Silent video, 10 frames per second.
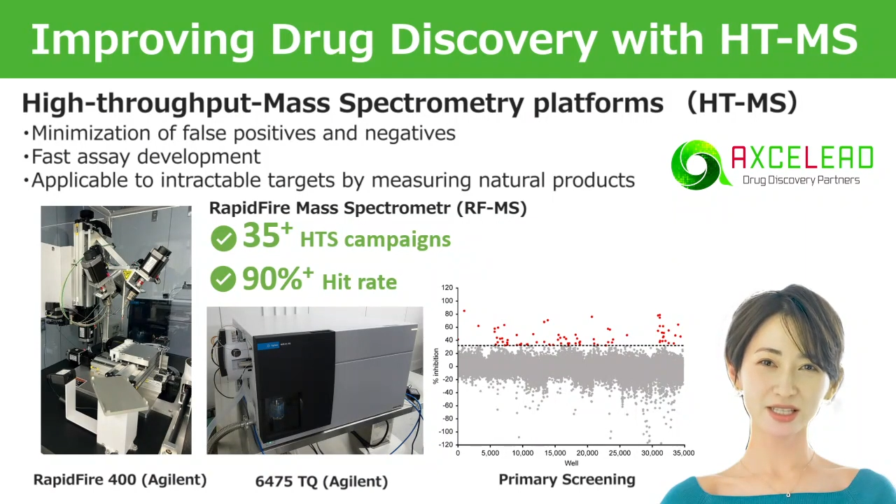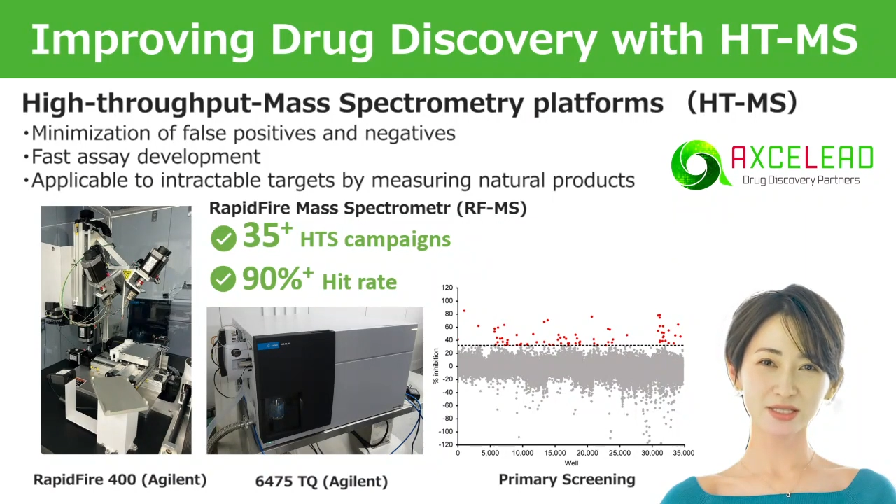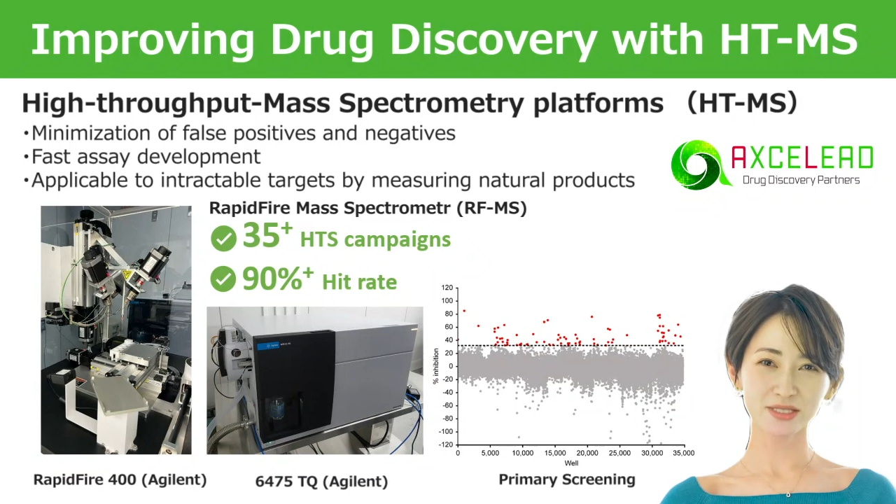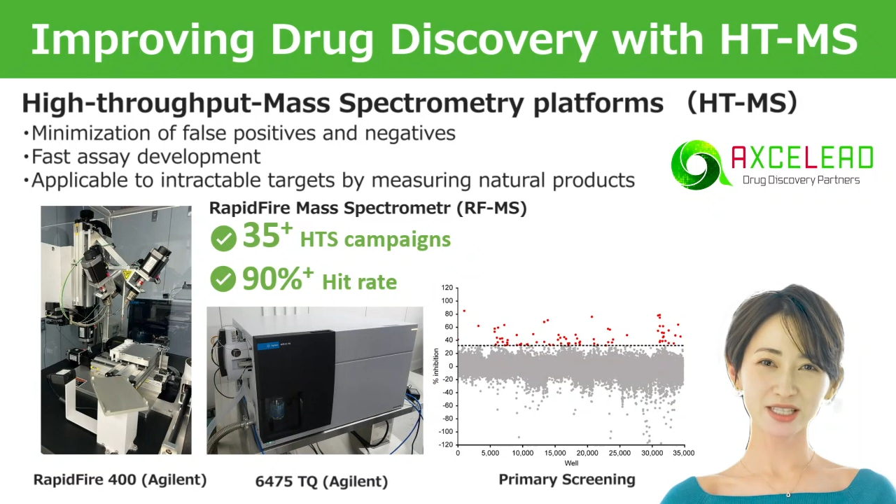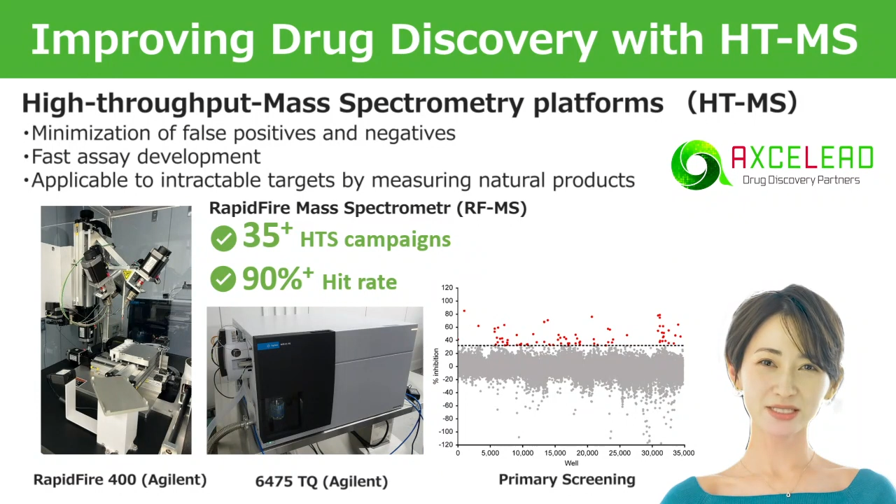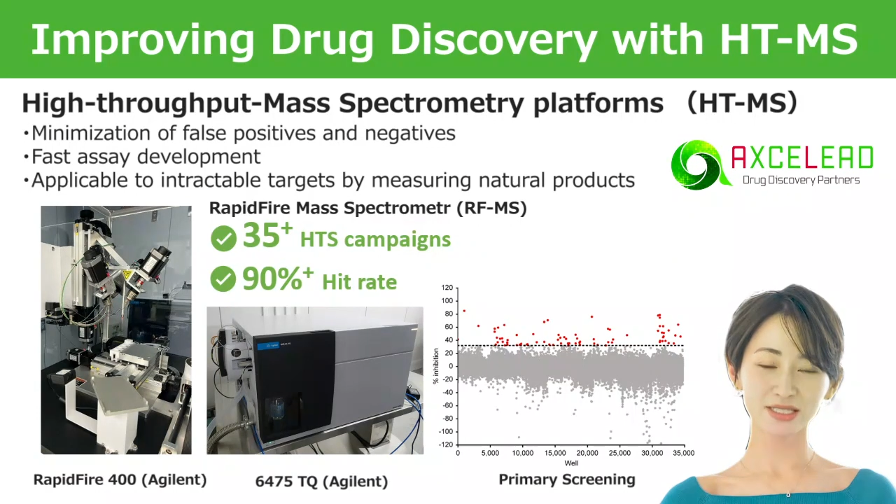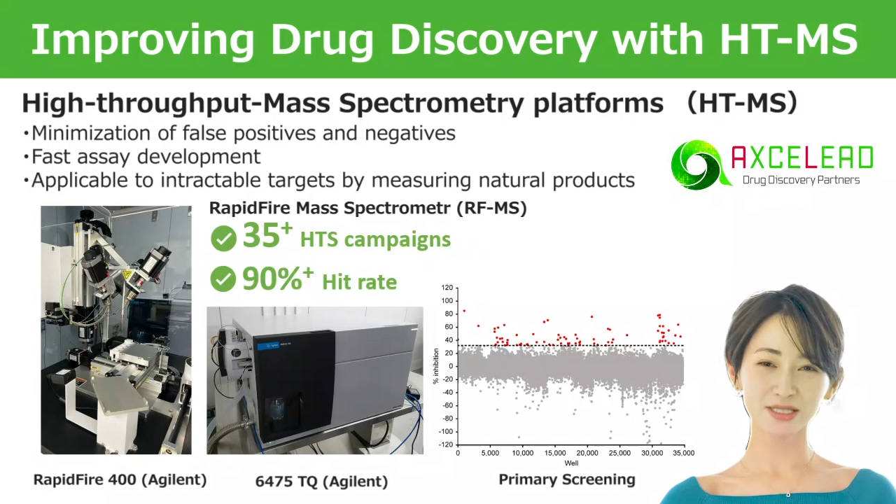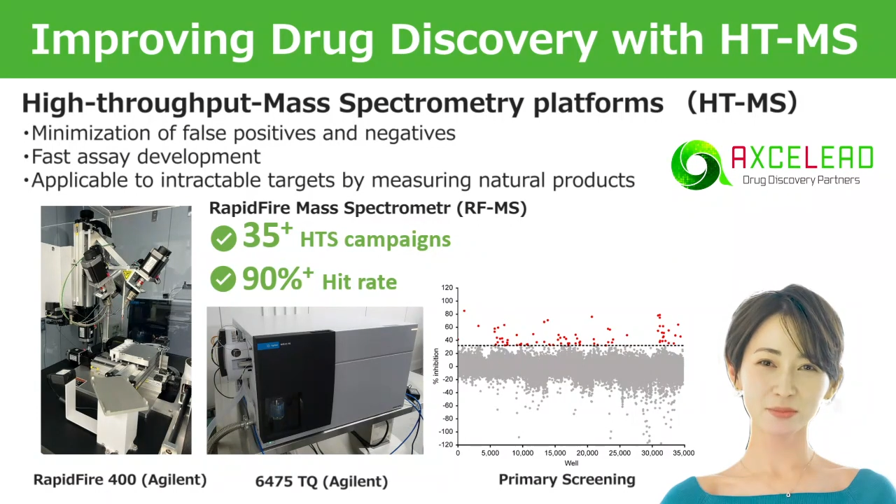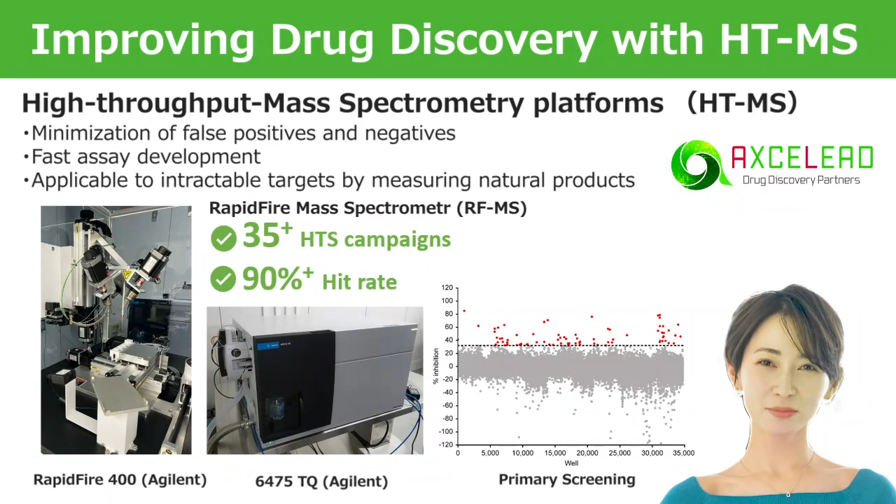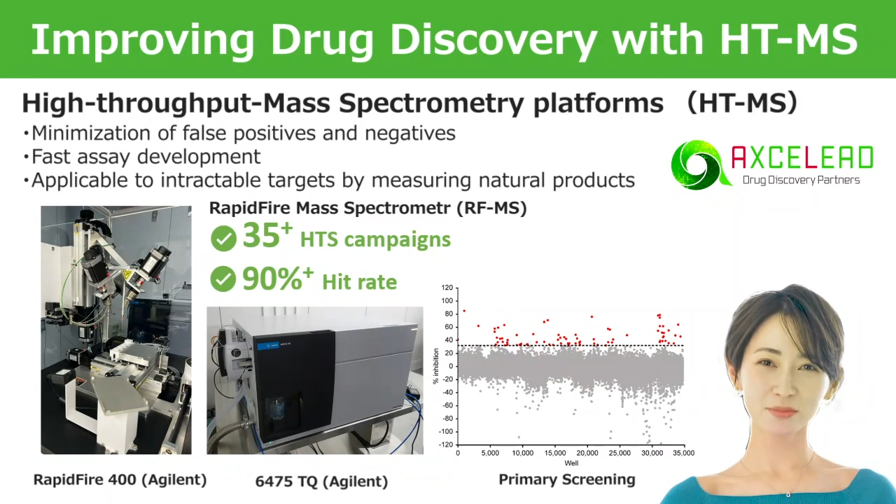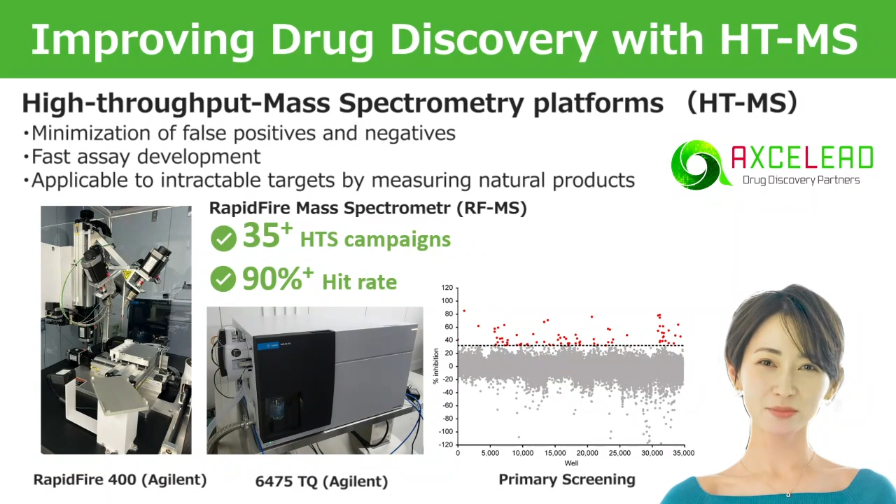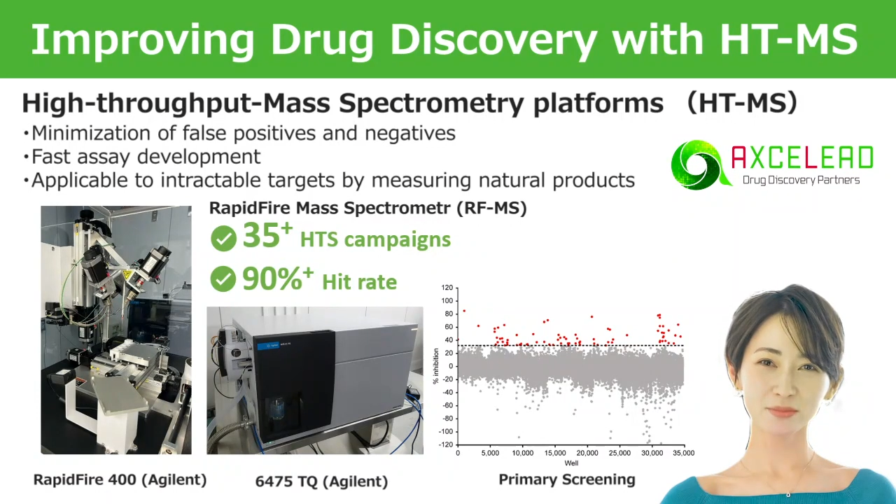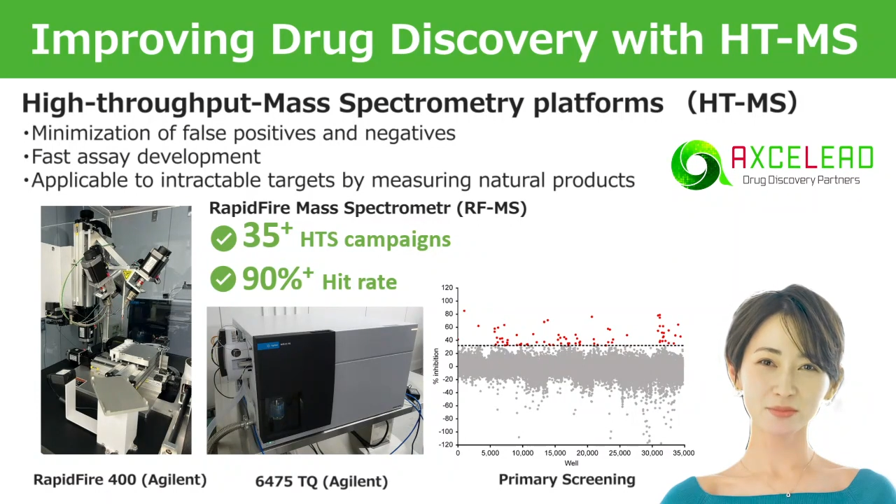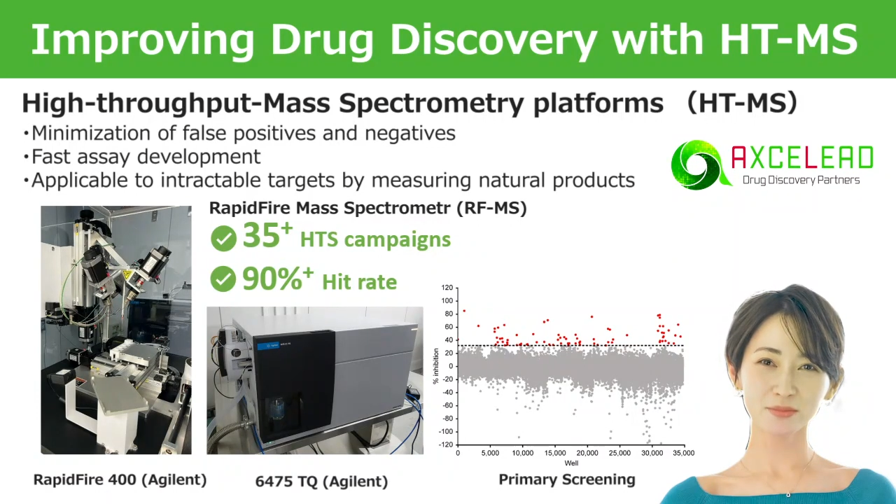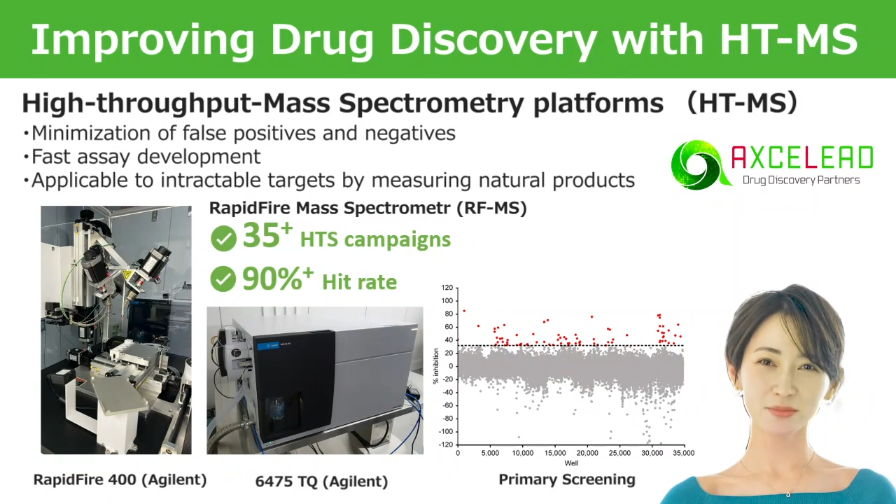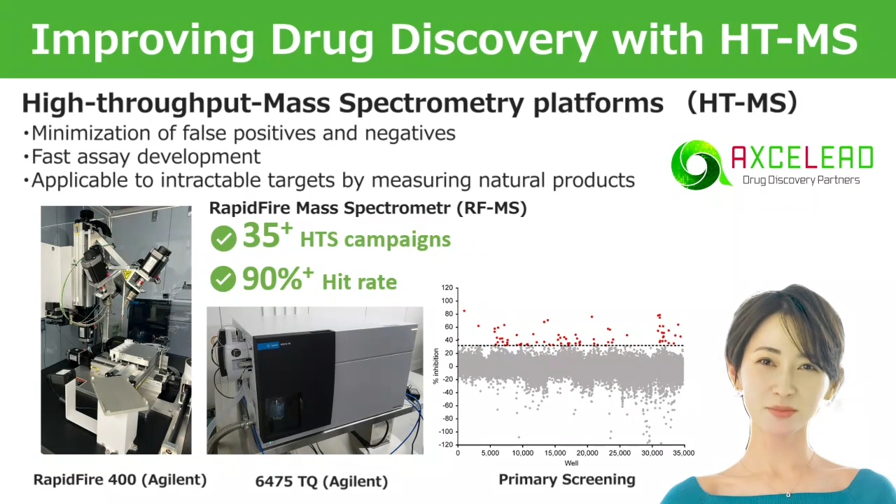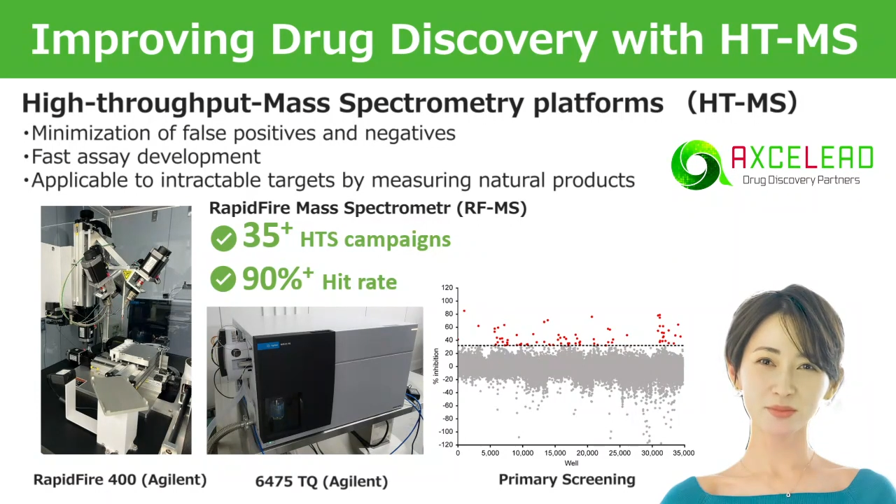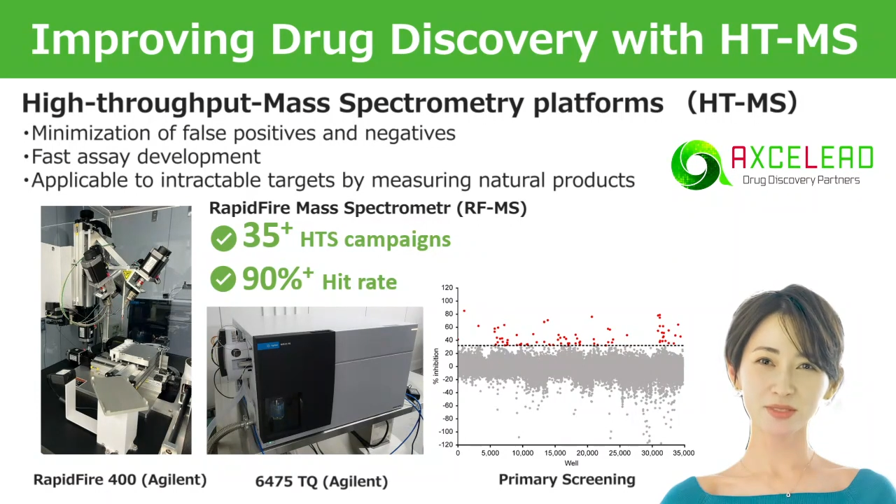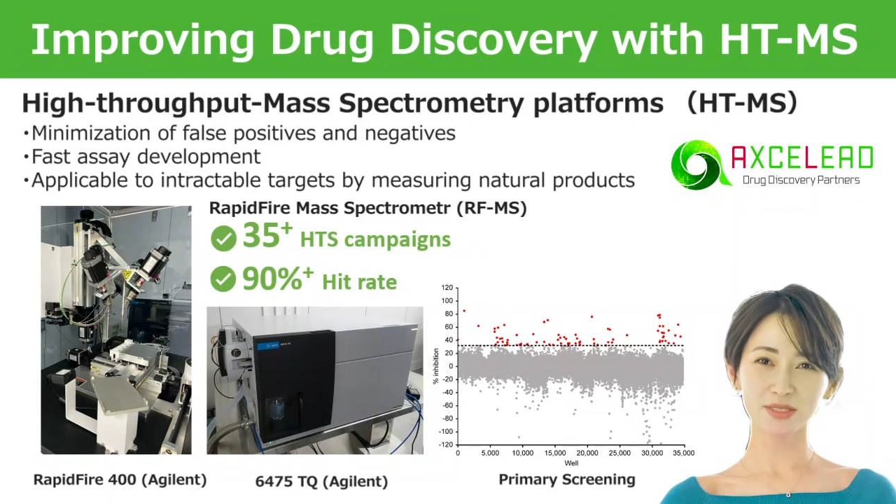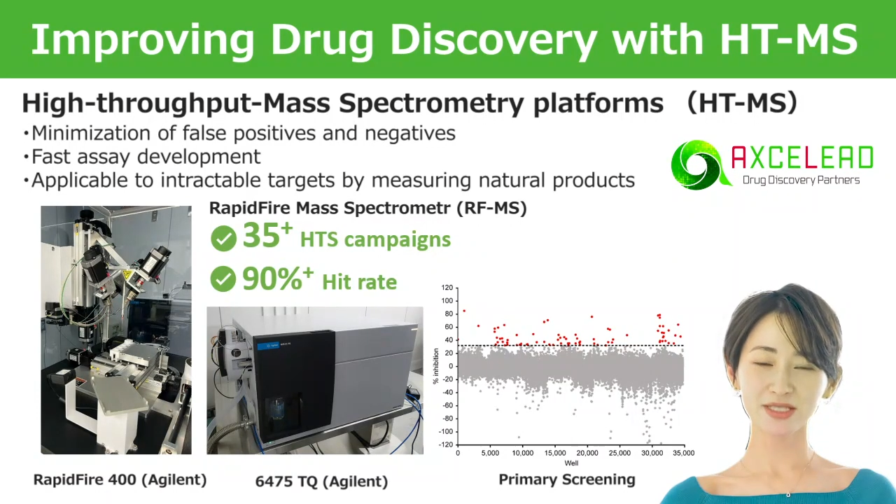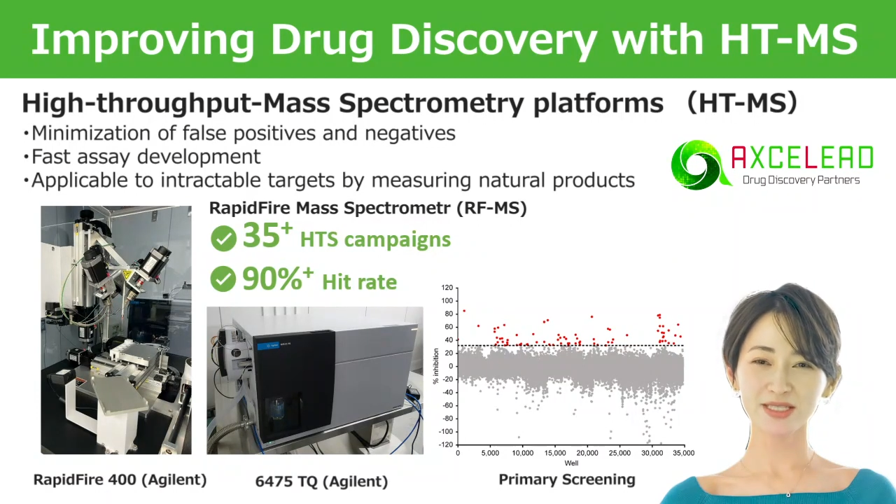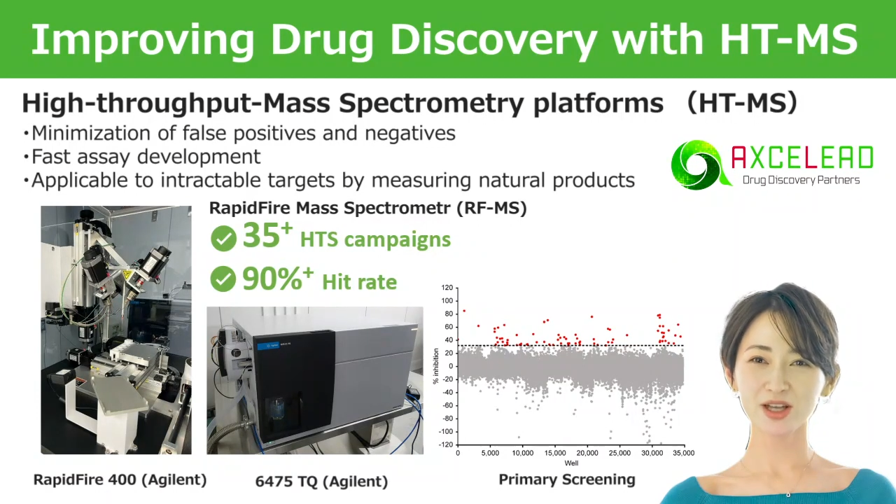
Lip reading: in assay system. This